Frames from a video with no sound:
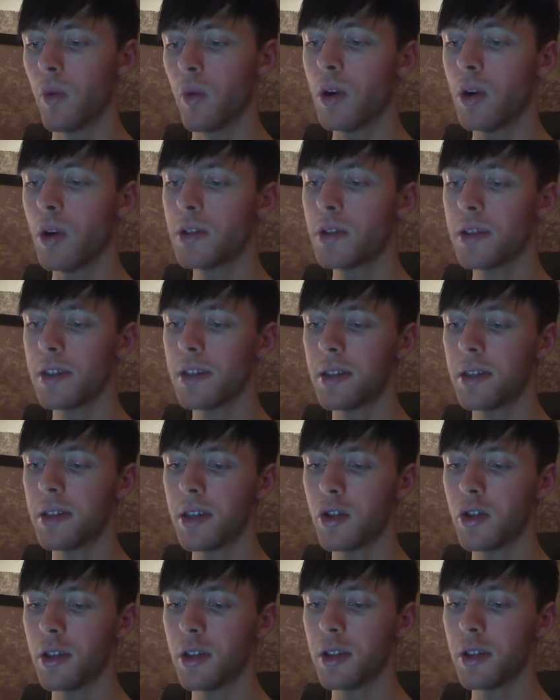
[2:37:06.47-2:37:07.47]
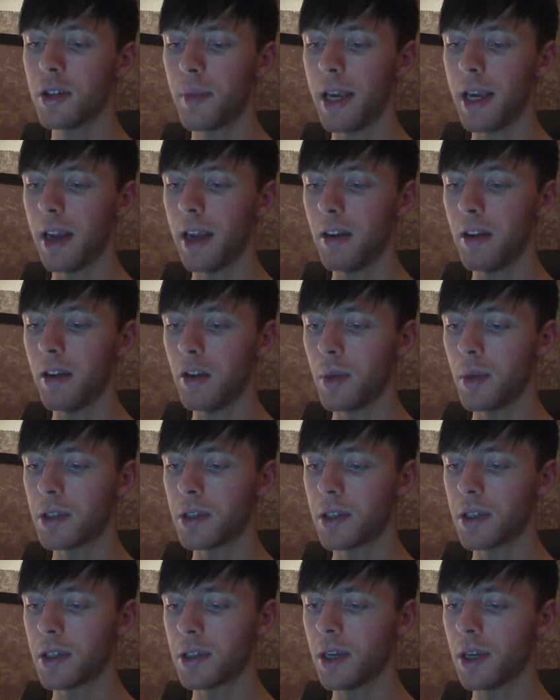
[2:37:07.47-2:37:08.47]
Once the decision is made, you
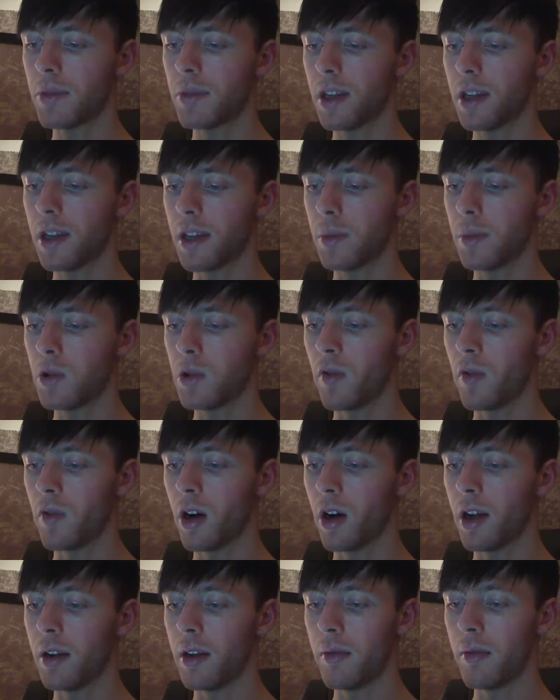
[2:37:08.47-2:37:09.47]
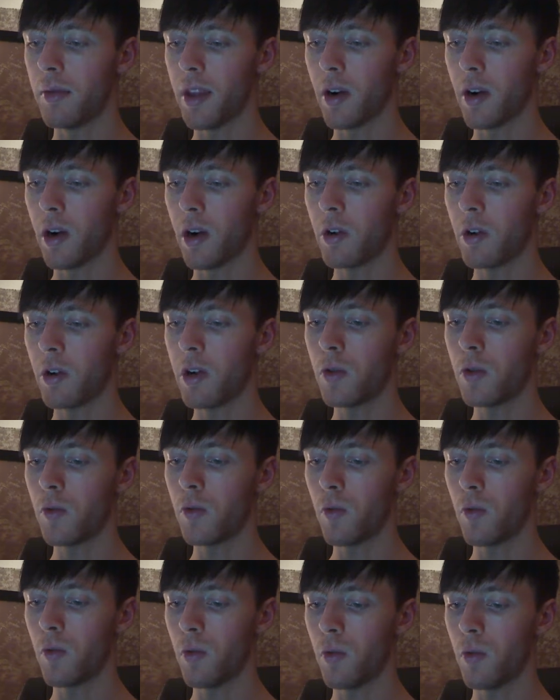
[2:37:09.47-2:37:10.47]
must accept it and move on. There are
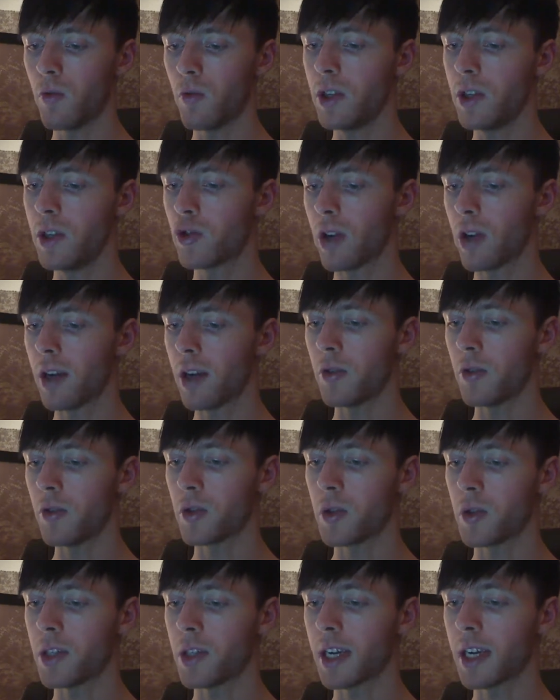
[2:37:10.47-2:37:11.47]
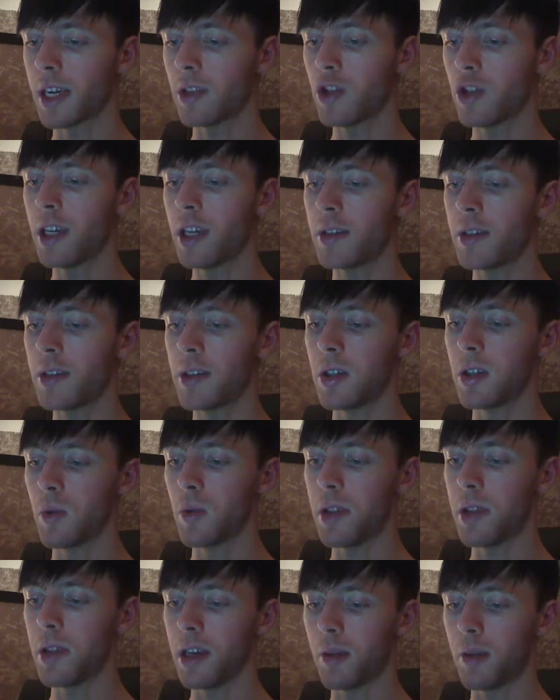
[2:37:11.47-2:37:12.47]
no retrials or second
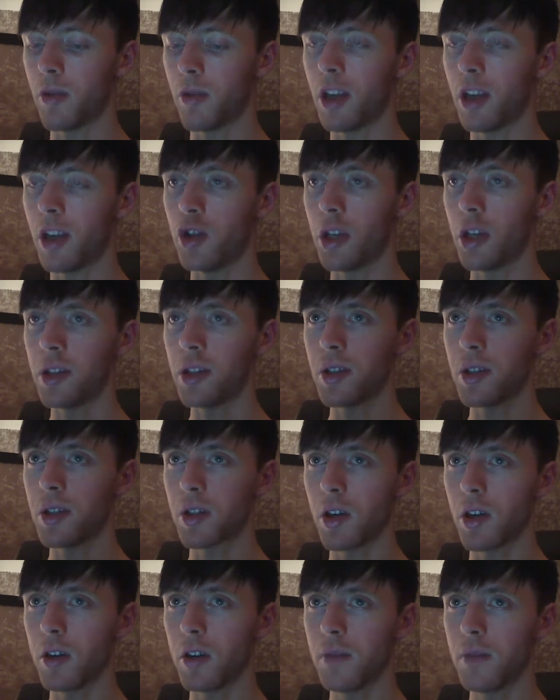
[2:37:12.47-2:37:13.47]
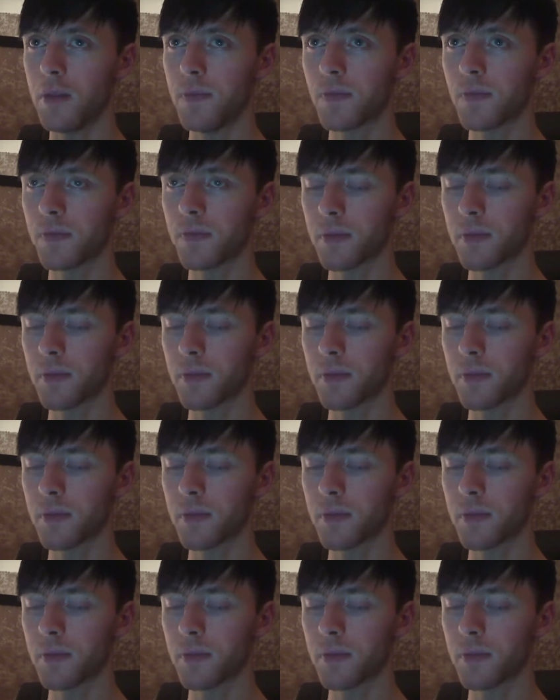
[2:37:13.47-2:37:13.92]
chances with the Upright Justice card.